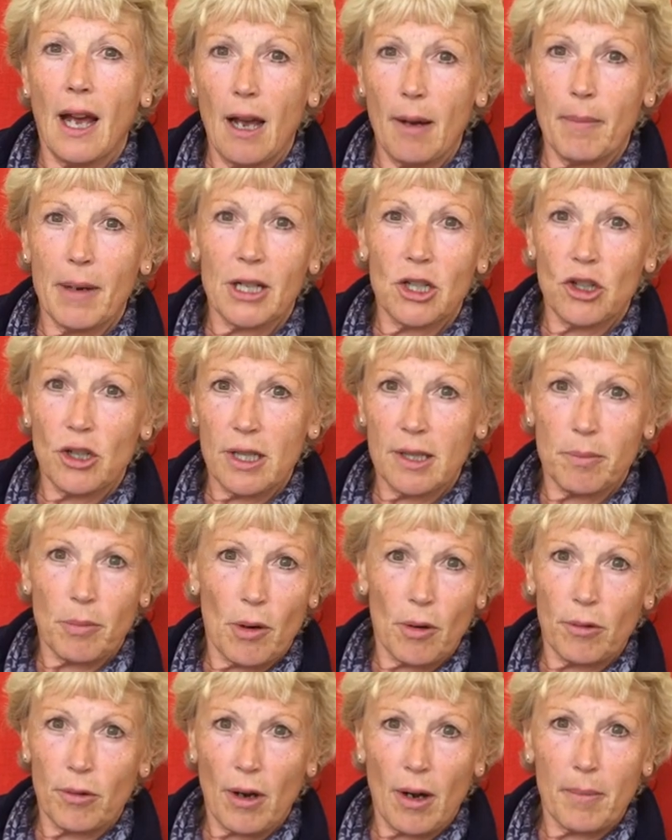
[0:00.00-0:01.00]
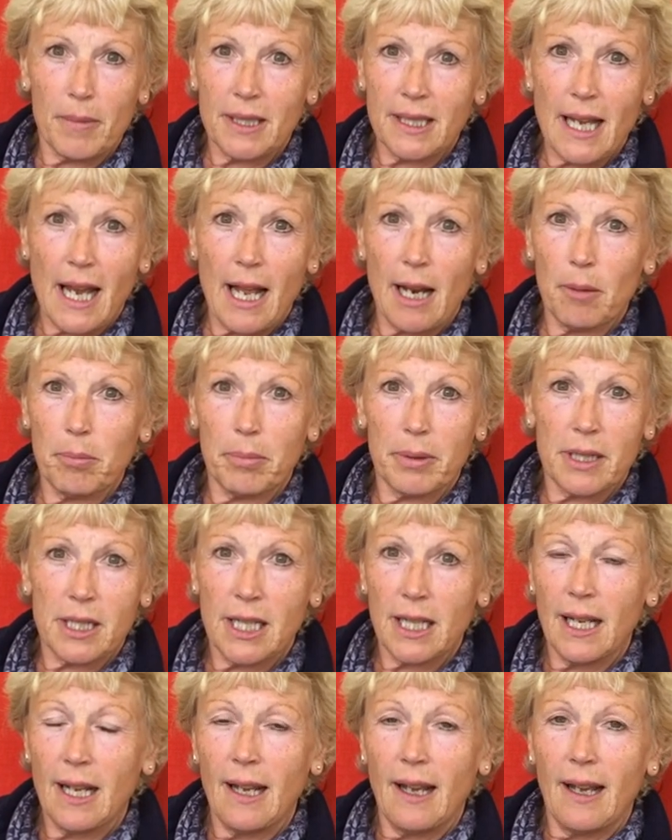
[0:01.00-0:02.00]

how much this program has helped.